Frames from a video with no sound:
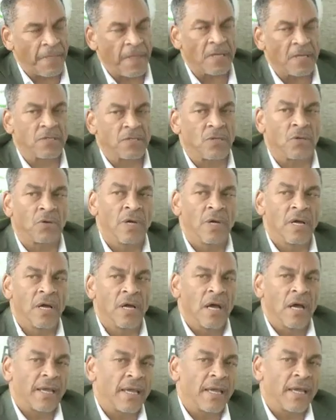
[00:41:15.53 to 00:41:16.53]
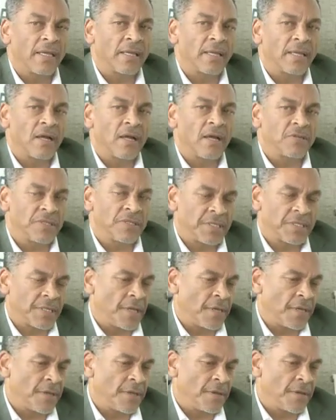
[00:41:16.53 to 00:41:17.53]
And so, again, I just
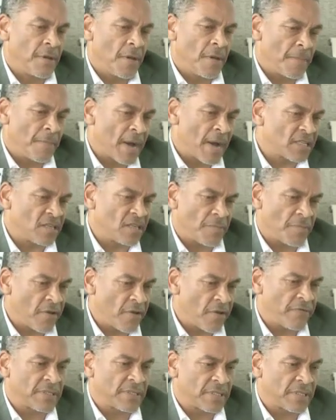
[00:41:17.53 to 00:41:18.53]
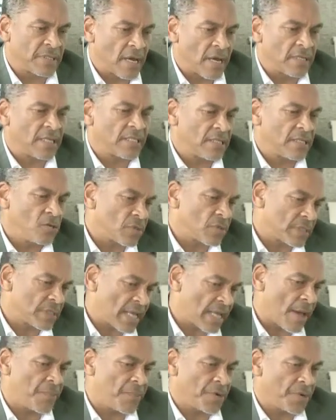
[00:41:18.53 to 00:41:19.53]
say, back to the behavioral science, just,
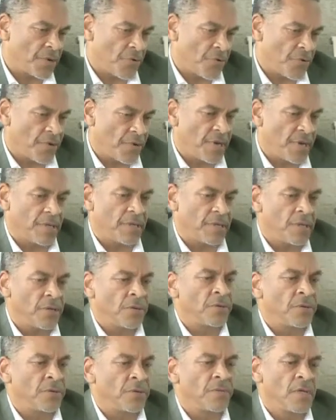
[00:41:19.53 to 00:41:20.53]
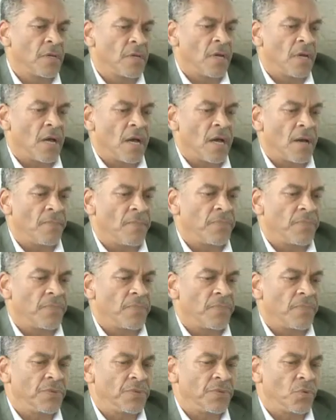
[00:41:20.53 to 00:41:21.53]
temper the greed,
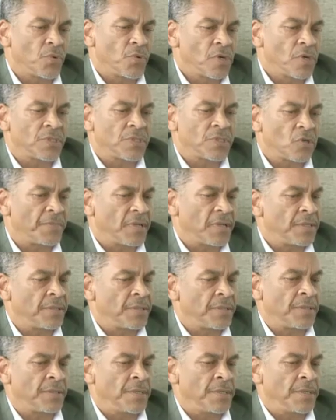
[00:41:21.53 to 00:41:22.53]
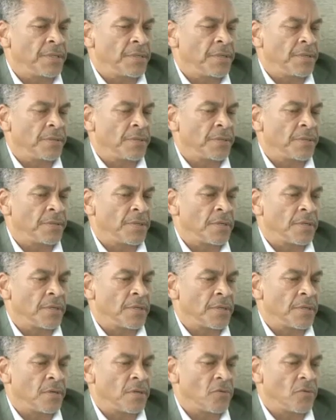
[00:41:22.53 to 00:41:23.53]
the world was not built in,
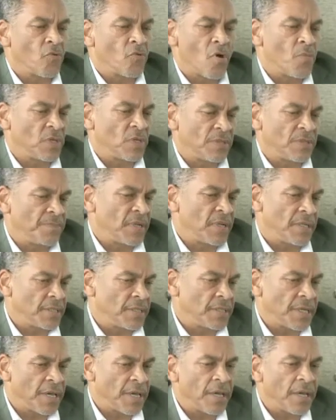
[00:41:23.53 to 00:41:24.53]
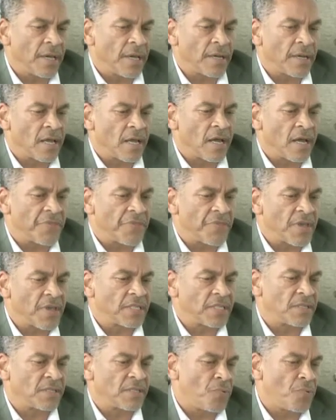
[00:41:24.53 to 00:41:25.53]
Rome wasn't built in a day, and I think it's
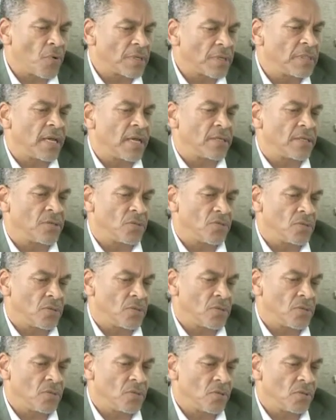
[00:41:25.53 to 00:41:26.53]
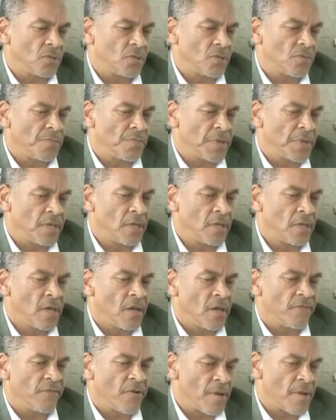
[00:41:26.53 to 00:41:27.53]
important that you be
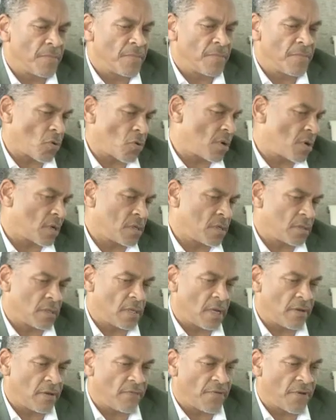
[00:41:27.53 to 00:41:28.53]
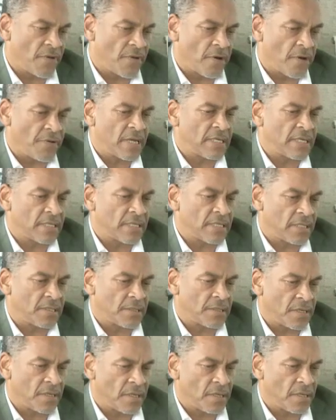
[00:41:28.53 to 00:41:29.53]
very methodical and very
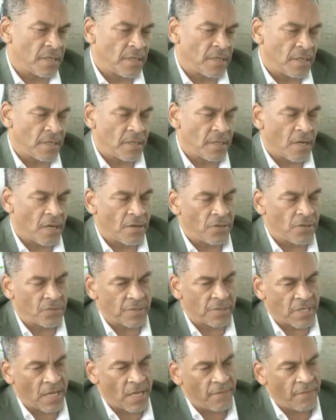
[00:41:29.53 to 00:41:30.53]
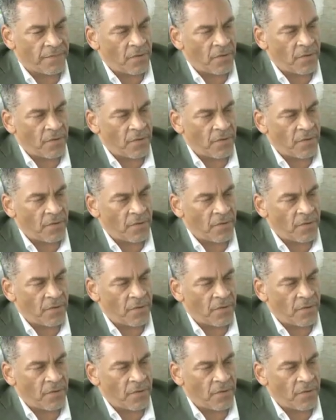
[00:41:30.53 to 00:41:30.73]
consistent in how you save